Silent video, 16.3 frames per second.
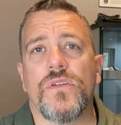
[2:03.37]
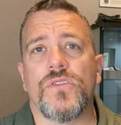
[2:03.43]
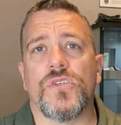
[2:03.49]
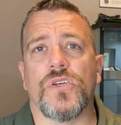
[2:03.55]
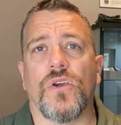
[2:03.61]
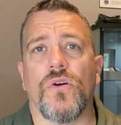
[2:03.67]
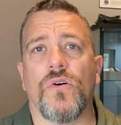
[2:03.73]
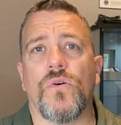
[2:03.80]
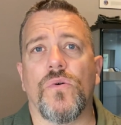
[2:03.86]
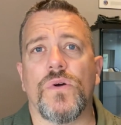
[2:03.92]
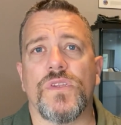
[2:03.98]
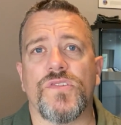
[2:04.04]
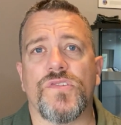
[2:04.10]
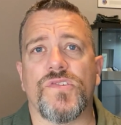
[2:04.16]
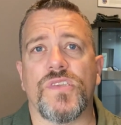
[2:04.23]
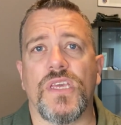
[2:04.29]
to go
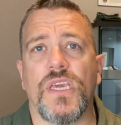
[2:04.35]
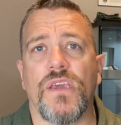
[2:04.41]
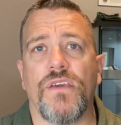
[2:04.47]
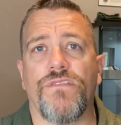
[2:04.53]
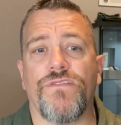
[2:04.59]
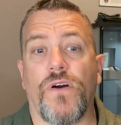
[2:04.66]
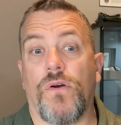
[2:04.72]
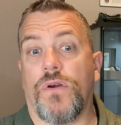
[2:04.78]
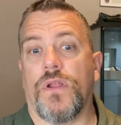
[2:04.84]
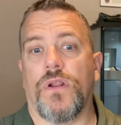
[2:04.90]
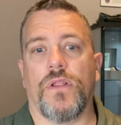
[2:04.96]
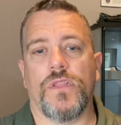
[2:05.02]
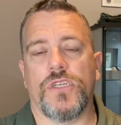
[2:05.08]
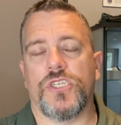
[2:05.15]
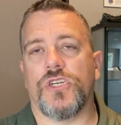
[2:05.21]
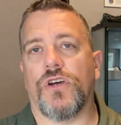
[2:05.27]
and see Falcon
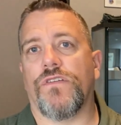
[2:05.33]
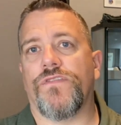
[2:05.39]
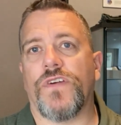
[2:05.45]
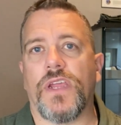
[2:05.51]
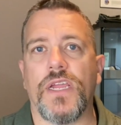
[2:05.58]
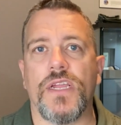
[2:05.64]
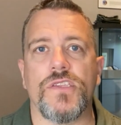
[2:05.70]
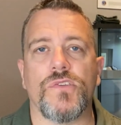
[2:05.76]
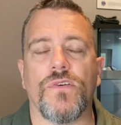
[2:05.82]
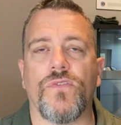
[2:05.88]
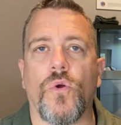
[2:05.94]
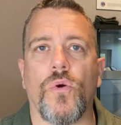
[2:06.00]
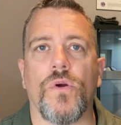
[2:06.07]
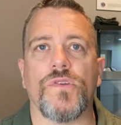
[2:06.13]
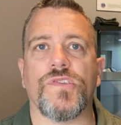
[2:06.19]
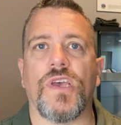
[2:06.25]
on the shelf again. So of
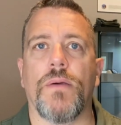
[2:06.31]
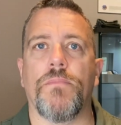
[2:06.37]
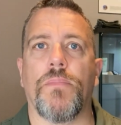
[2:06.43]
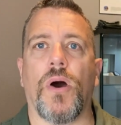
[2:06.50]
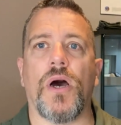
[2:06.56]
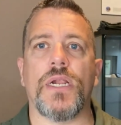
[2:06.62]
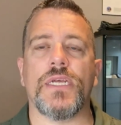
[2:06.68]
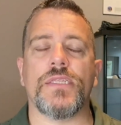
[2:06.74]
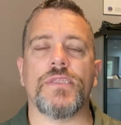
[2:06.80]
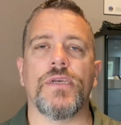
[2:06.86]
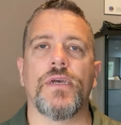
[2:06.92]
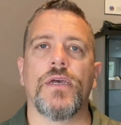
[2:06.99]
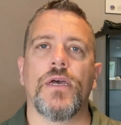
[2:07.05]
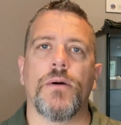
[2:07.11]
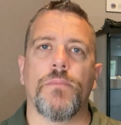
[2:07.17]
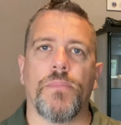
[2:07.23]
course I bought it,
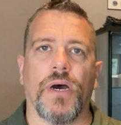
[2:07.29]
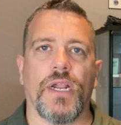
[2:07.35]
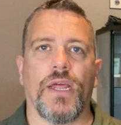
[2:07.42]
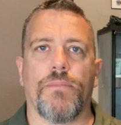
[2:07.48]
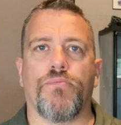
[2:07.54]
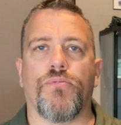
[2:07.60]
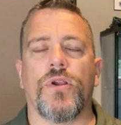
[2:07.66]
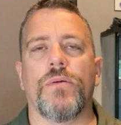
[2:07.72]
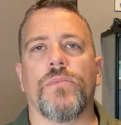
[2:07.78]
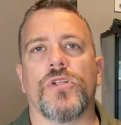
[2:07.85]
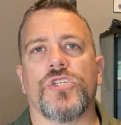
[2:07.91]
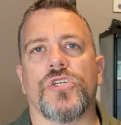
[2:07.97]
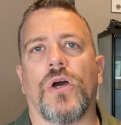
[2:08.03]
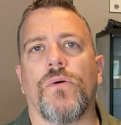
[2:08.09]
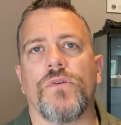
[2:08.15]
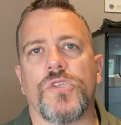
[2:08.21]
but I've pretty
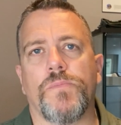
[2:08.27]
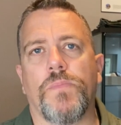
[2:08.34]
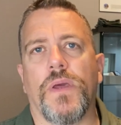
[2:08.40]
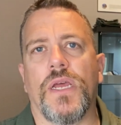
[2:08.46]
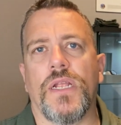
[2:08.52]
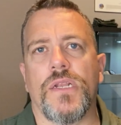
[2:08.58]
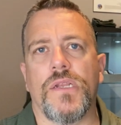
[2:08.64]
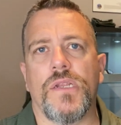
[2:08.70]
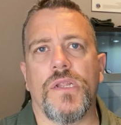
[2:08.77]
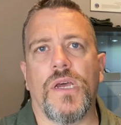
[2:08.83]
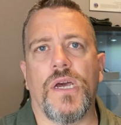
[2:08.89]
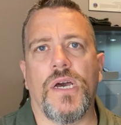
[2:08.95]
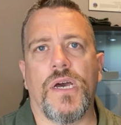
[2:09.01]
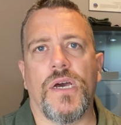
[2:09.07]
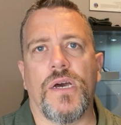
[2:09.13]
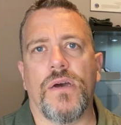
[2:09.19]
much always been
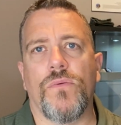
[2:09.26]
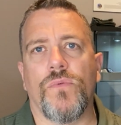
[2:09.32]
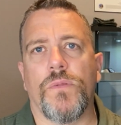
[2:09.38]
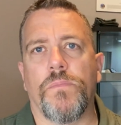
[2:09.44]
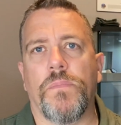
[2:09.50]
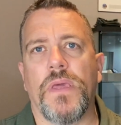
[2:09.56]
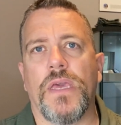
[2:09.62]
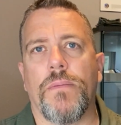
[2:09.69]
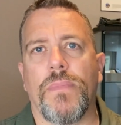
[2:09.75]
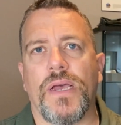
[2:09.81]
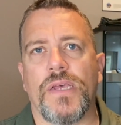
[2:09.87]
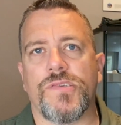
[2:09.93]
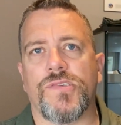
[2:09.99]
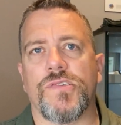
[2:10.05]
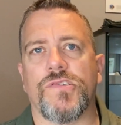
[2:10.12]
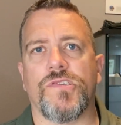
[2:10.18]
with
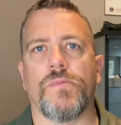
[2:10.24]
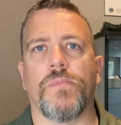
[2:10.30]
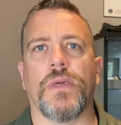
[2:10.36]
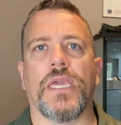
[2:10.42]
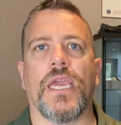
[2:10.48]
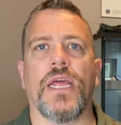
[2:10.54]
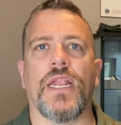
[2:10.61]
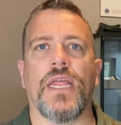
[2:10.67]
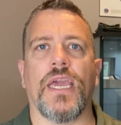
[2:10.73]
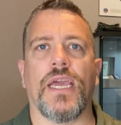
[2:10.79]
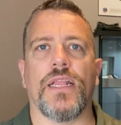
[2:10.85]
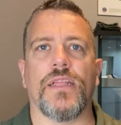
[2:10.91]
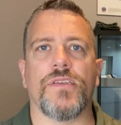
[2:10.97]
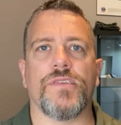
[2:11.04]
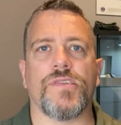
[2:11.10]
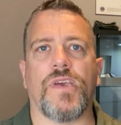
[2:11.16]
BMS since the beginning,
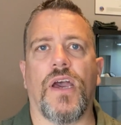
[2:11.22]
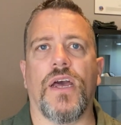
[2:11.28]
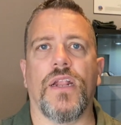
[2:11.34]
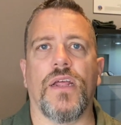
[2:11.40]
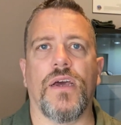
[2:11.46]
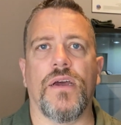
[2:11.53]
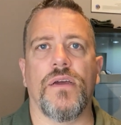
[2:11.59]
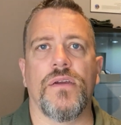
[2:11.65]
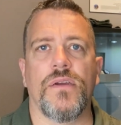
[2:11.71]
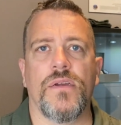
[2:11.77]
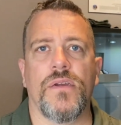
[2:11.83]
and that's kind of